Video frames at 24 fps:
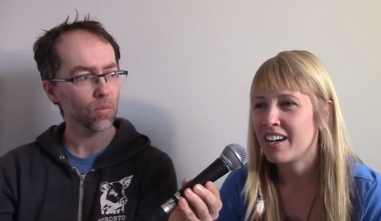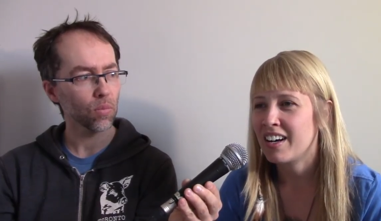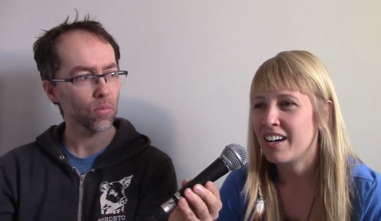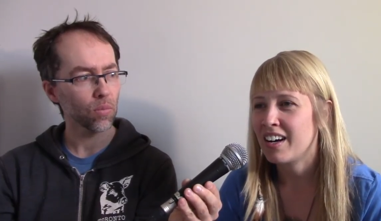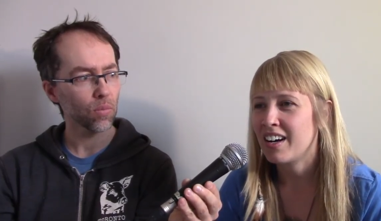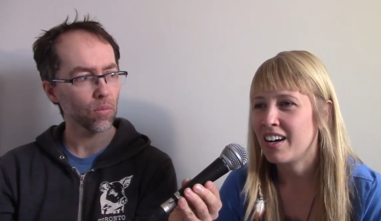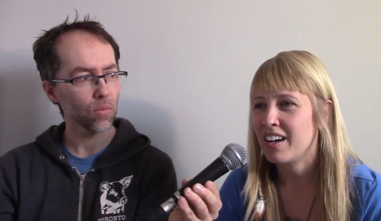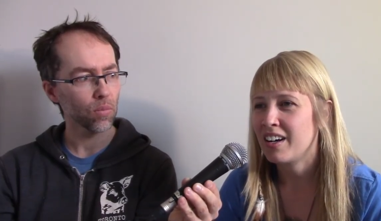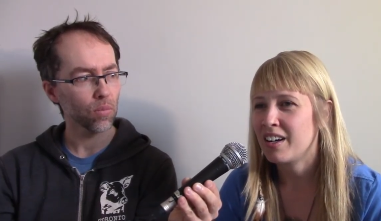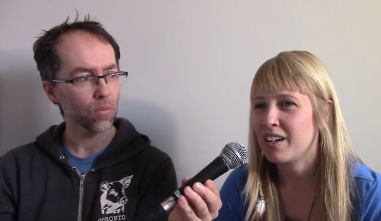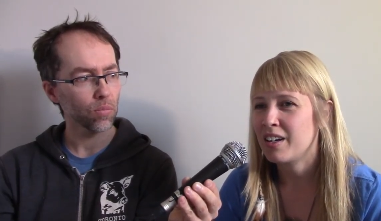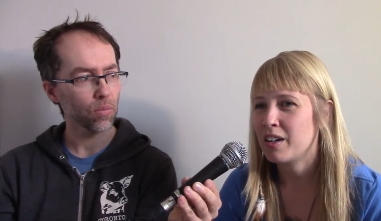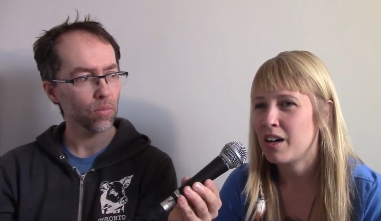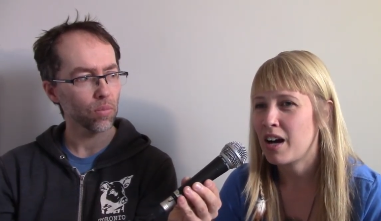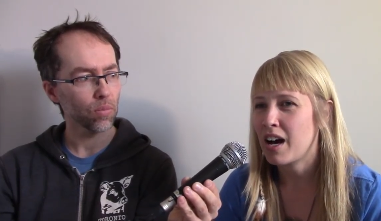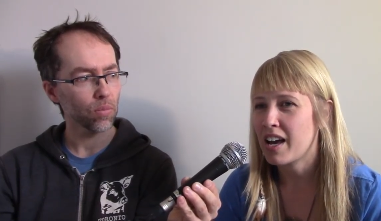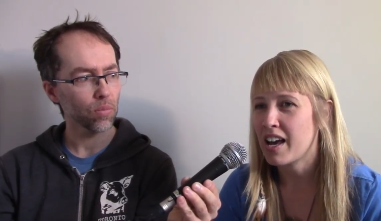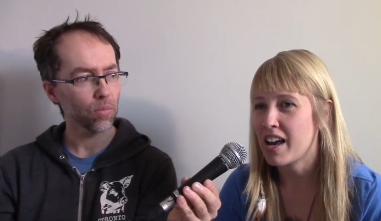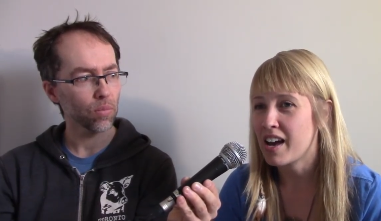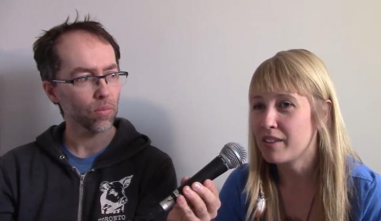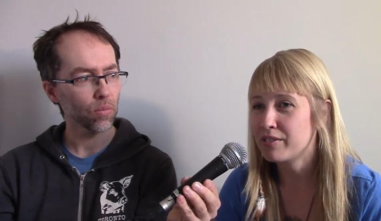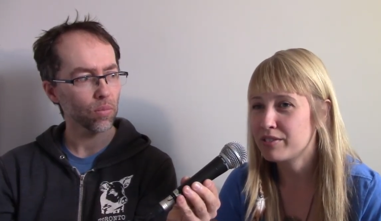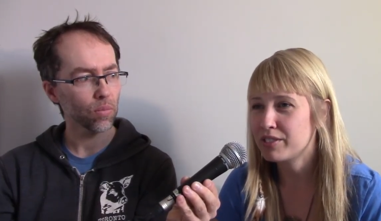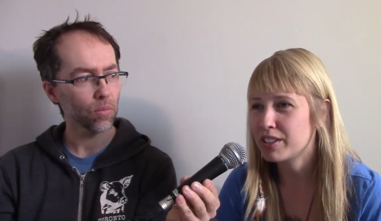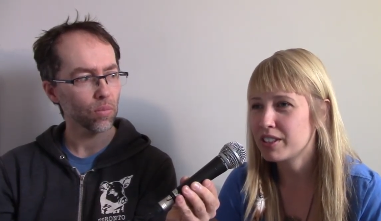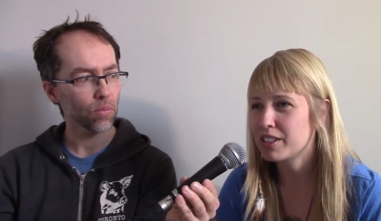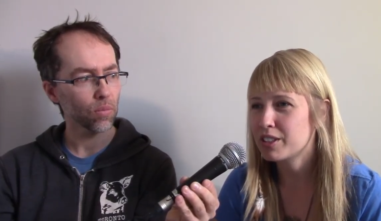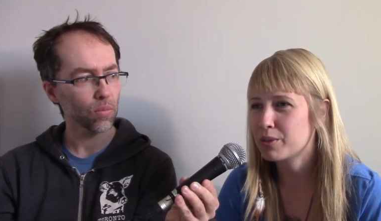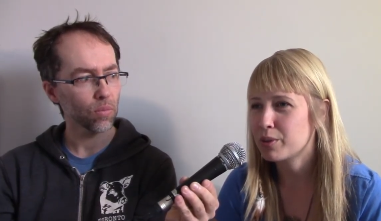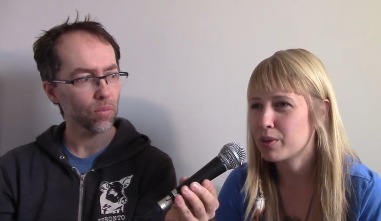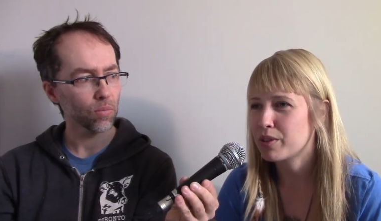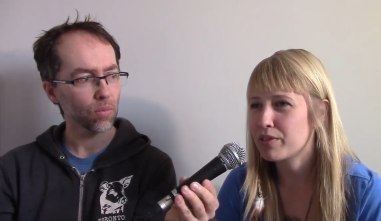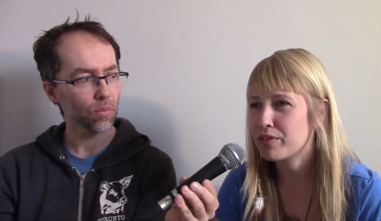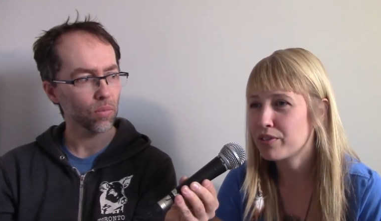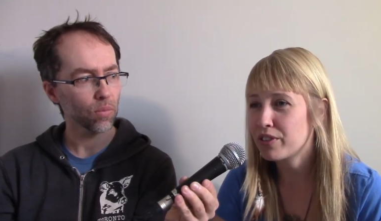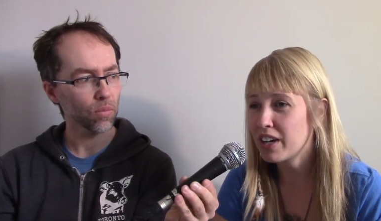Speaker 1: I have done it
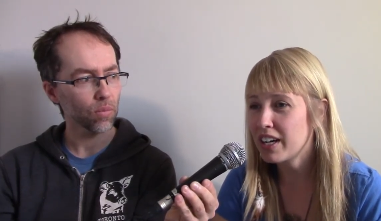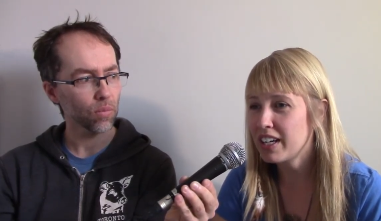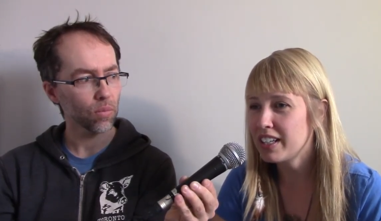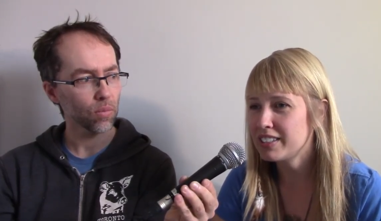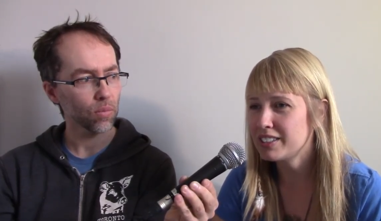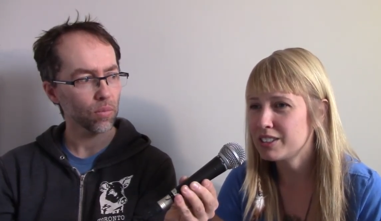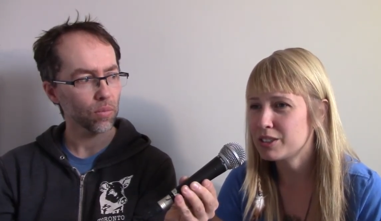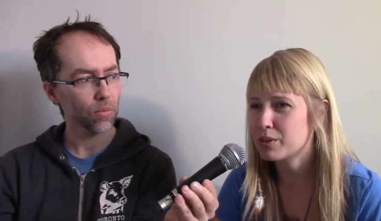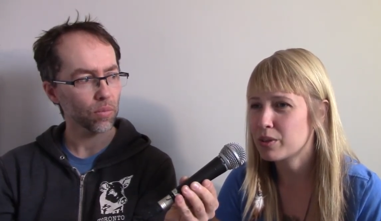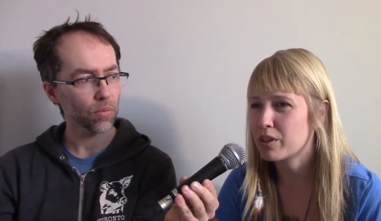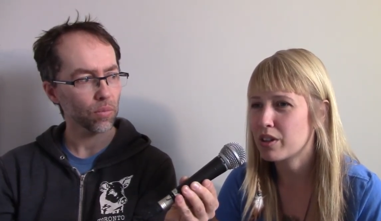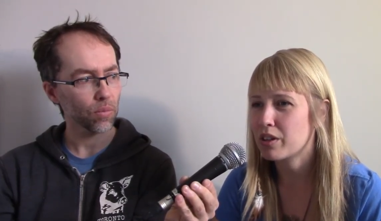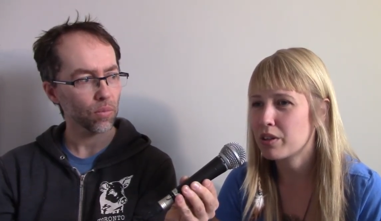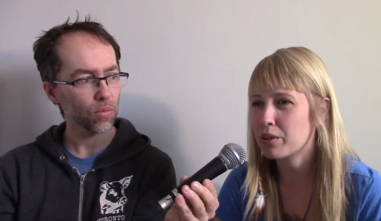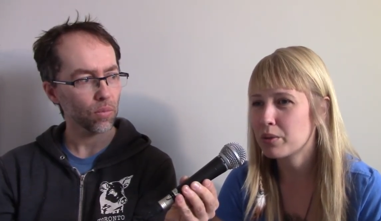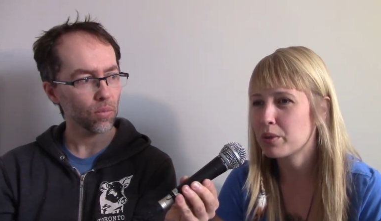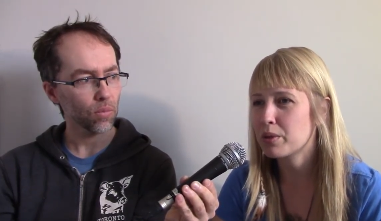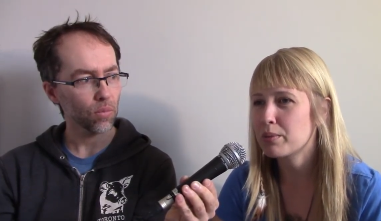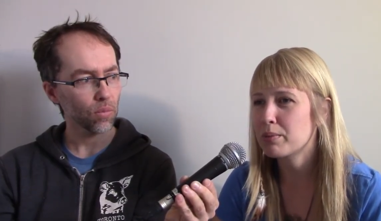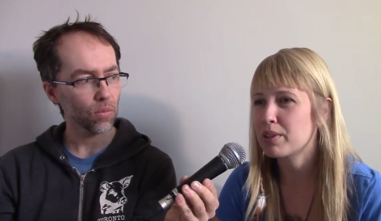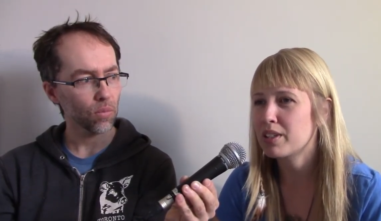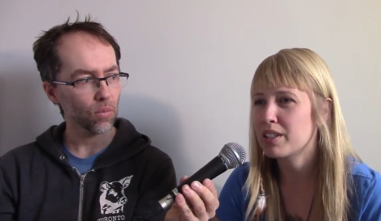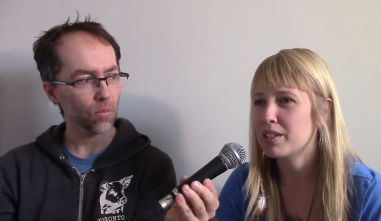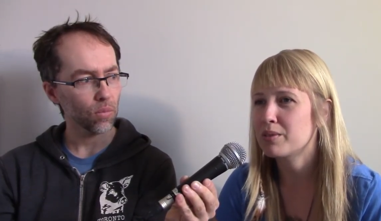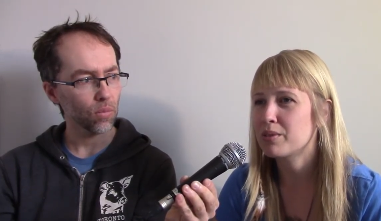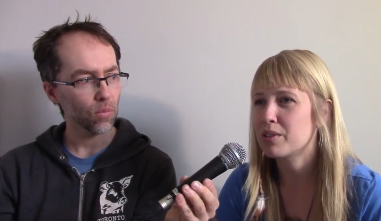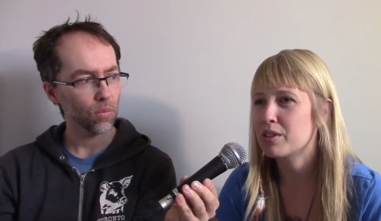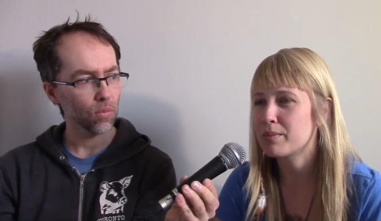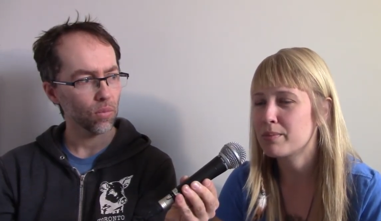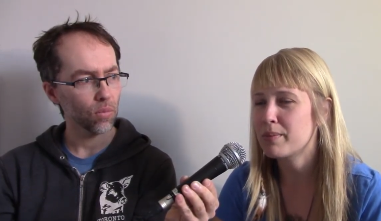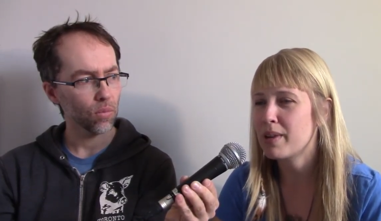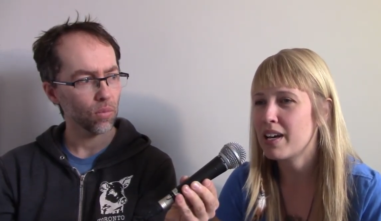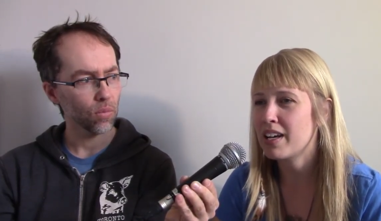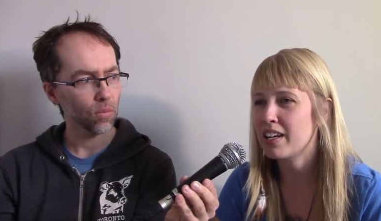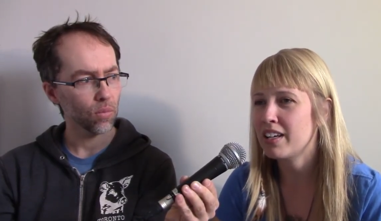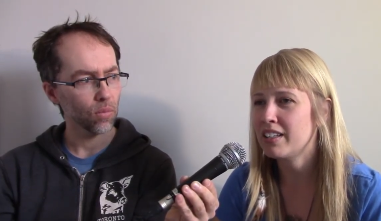with friends, with other women, with
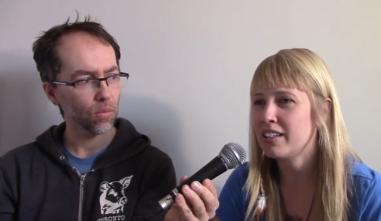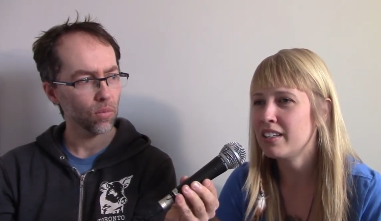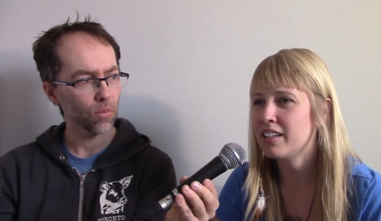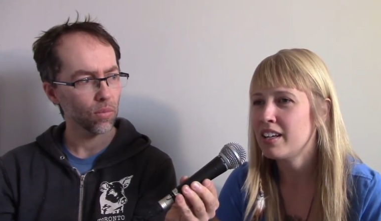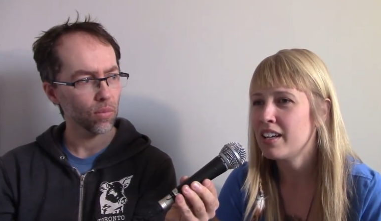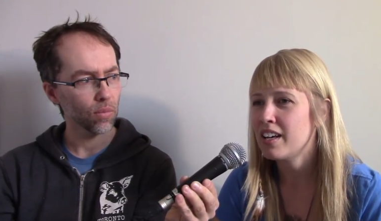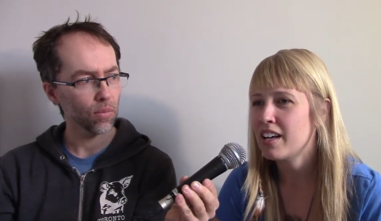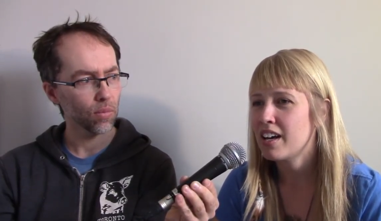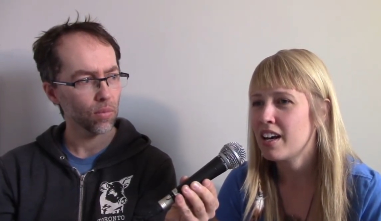men.